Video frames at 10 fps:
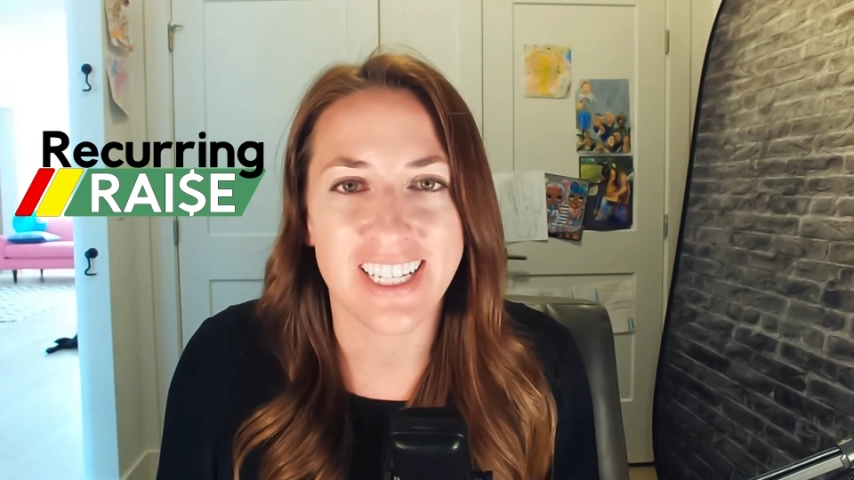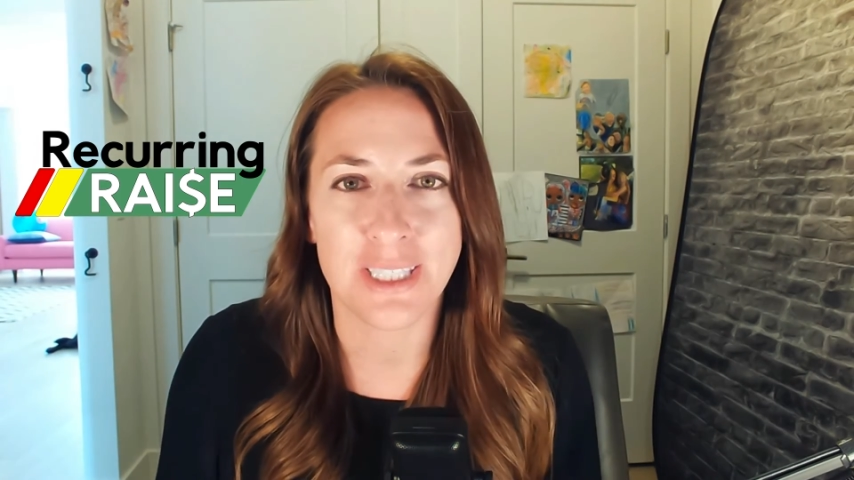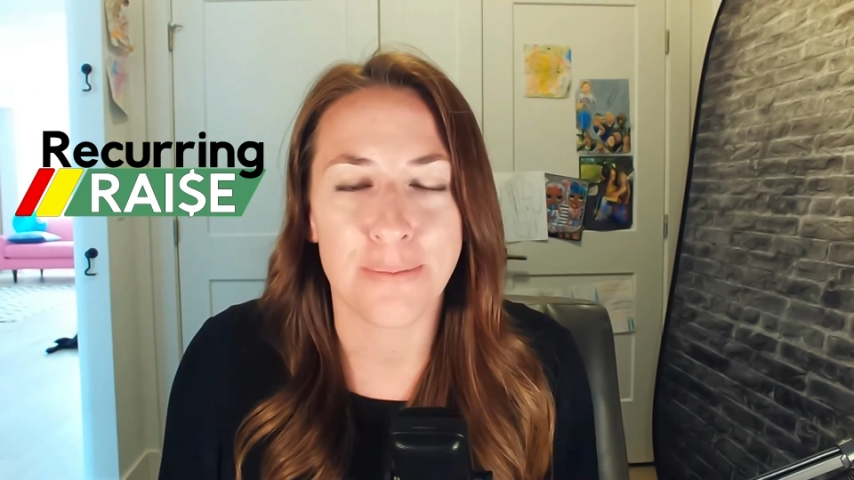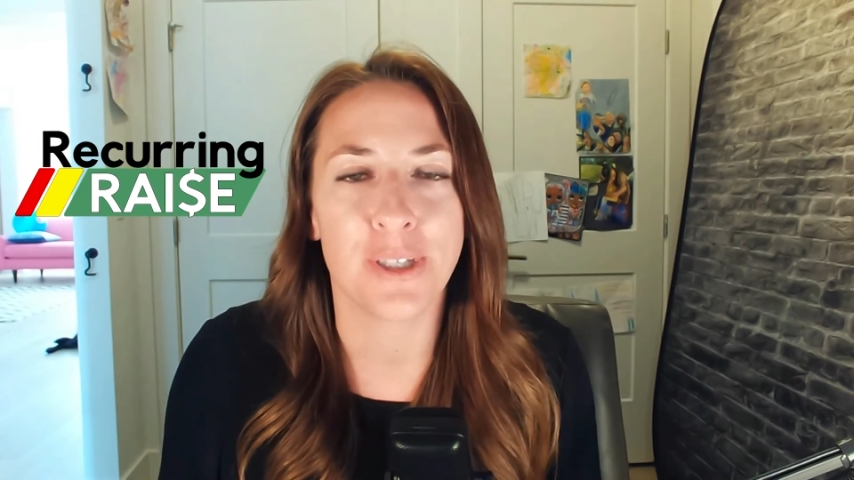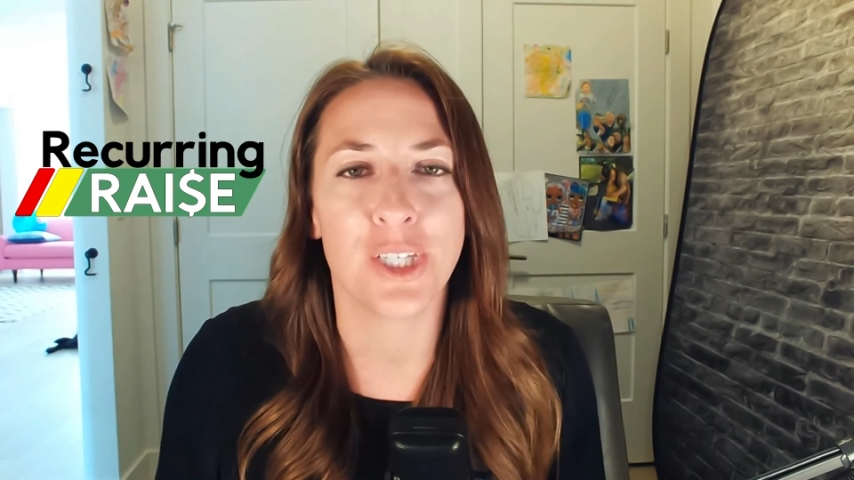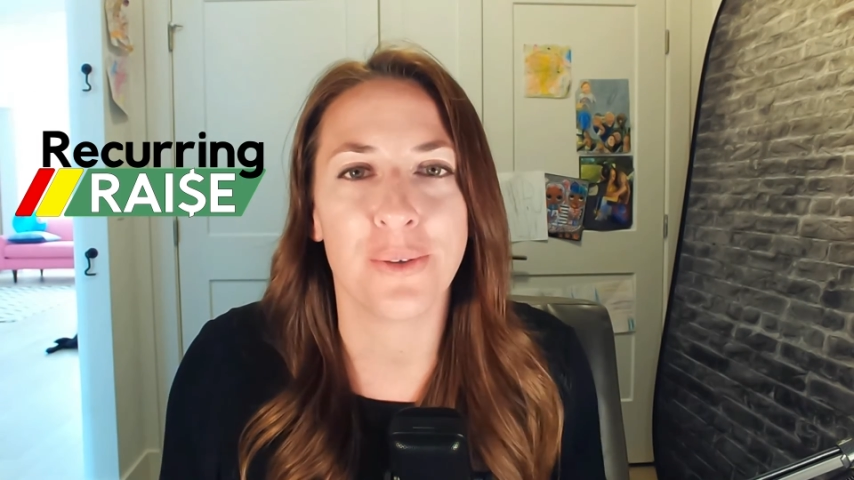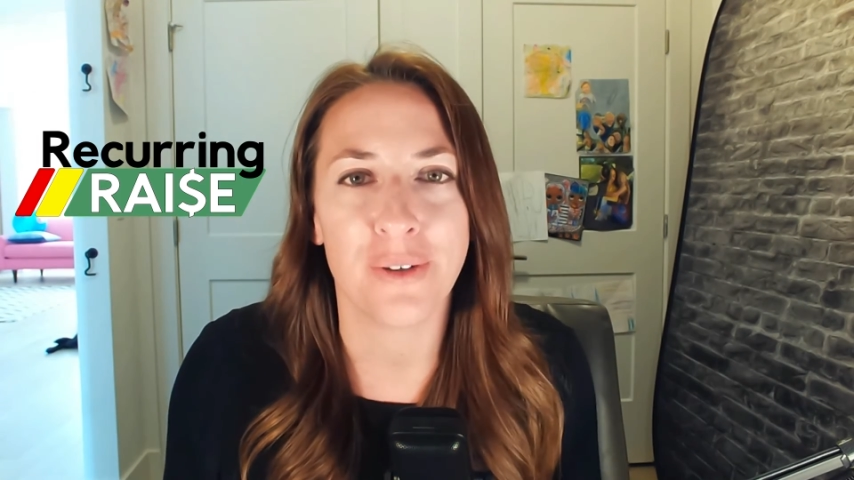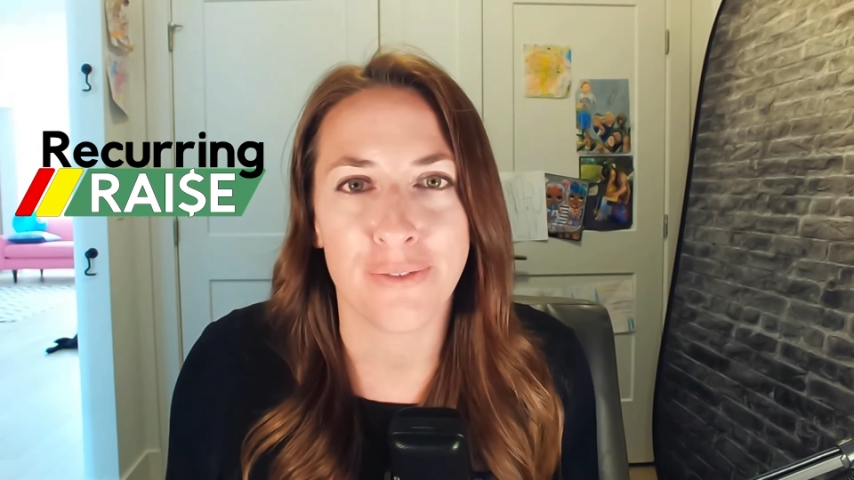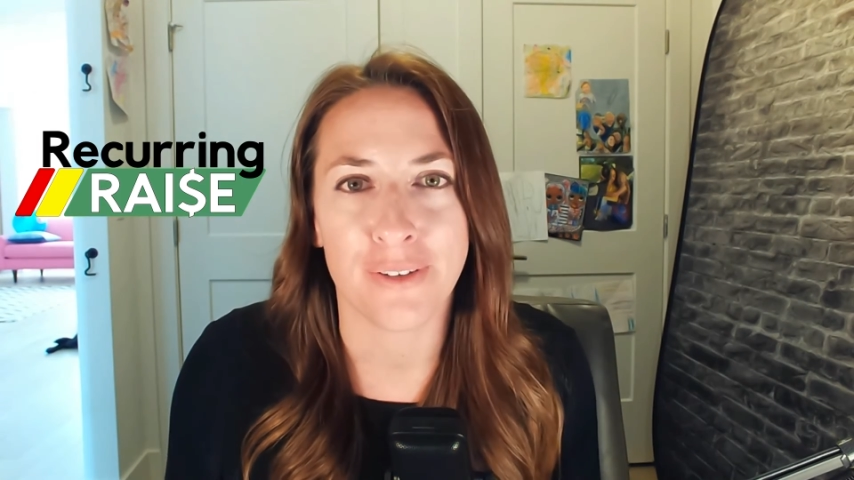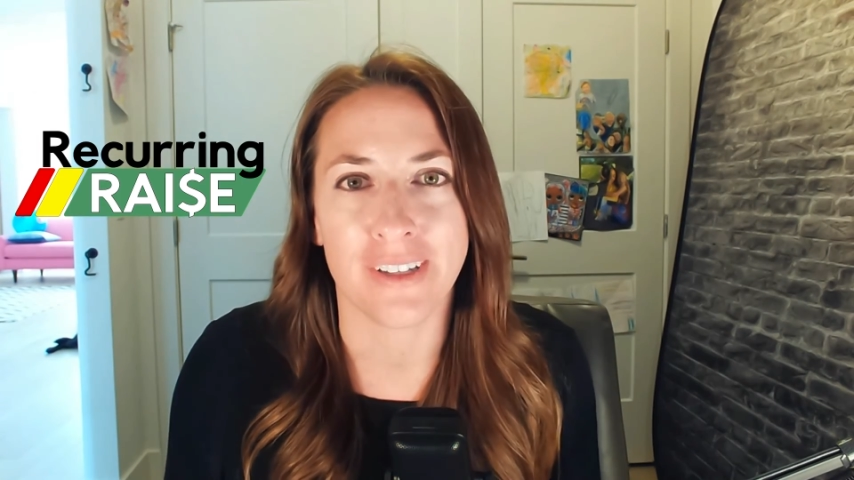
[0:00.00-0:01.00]
It's
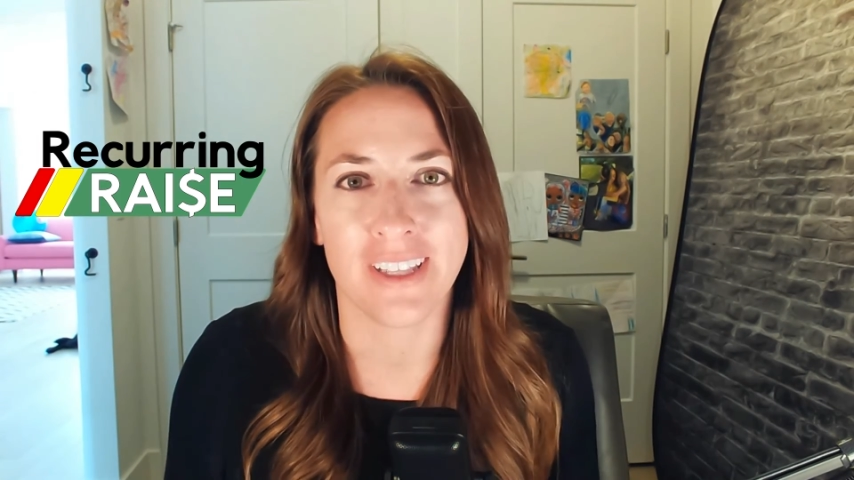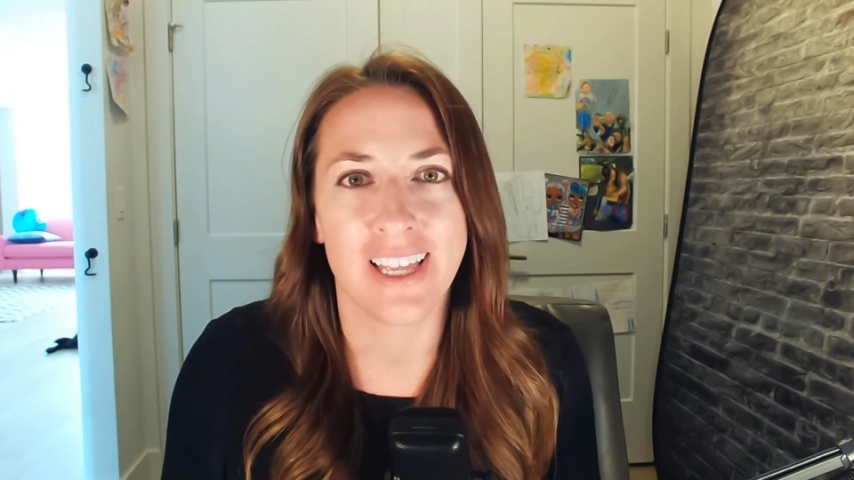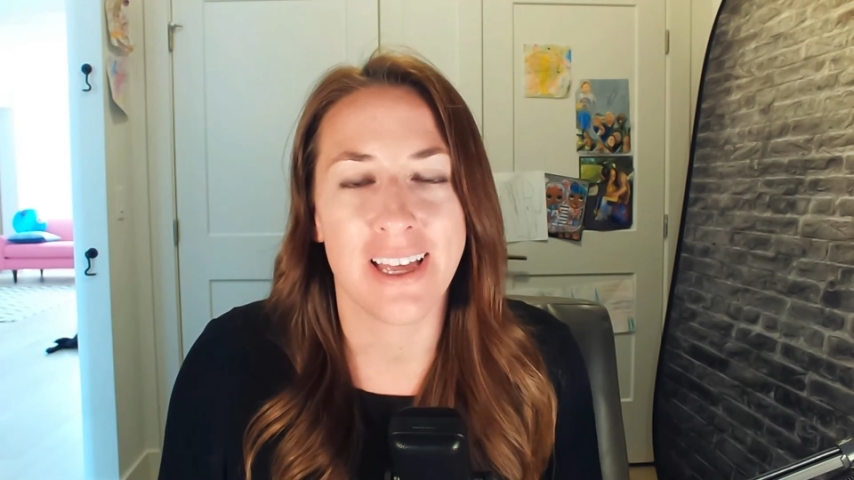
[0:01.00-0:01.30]
beautiful.